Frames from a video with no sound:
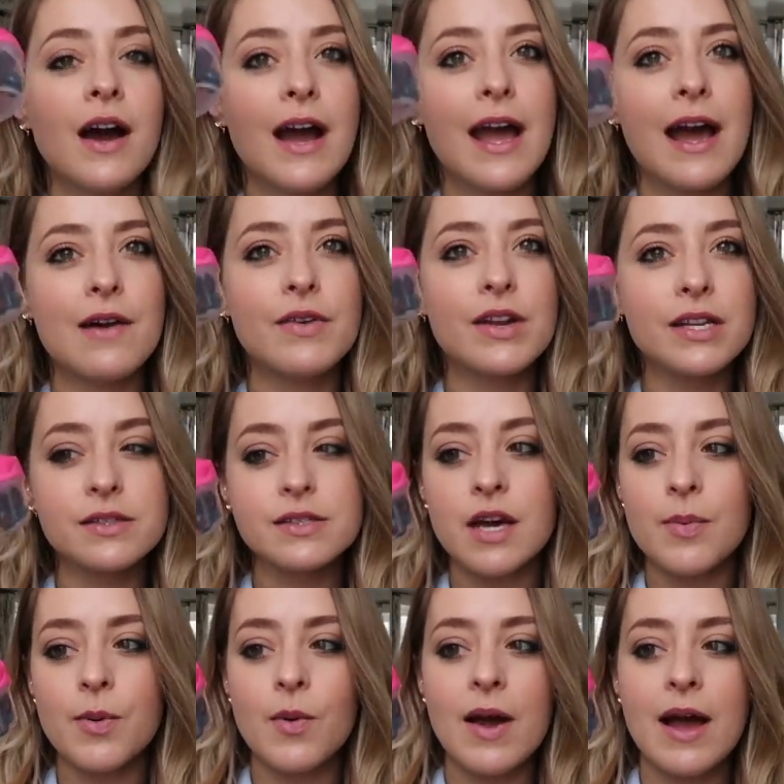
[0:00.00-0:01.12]
I have a little
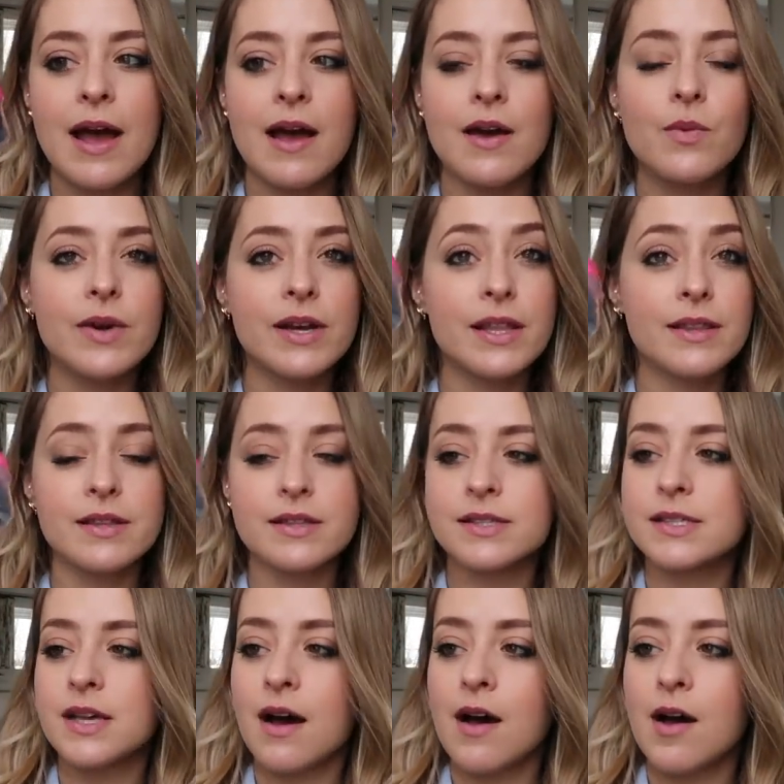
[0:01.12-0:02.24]
Tupperware with
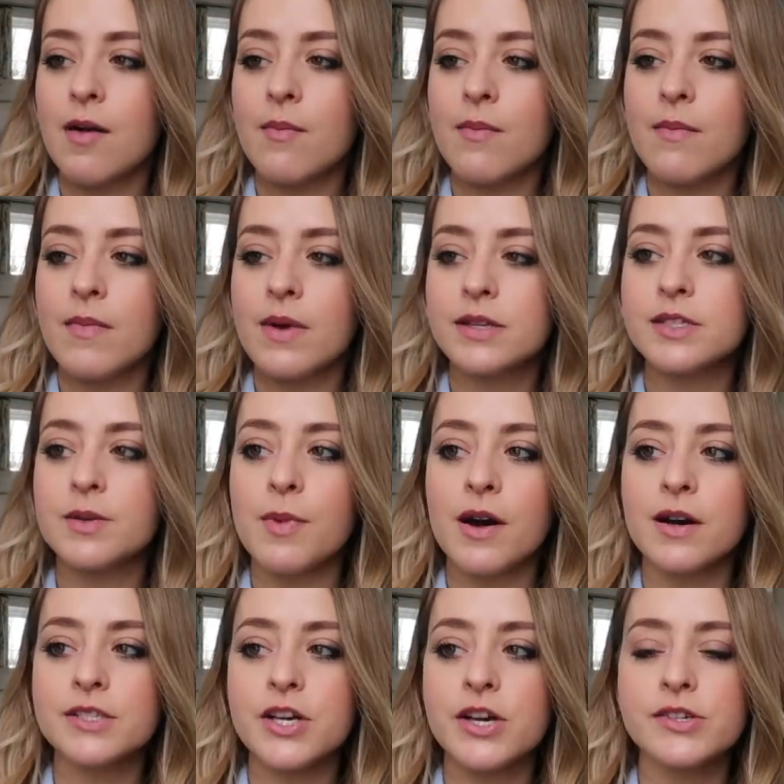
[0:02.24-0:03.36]
some
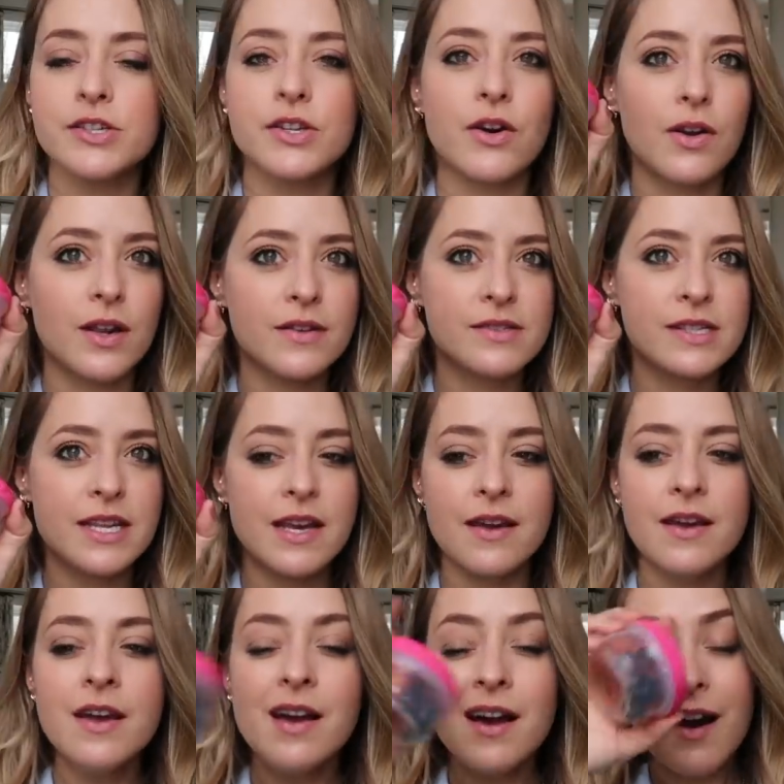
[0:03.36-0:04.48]
tomatoes and olives in it.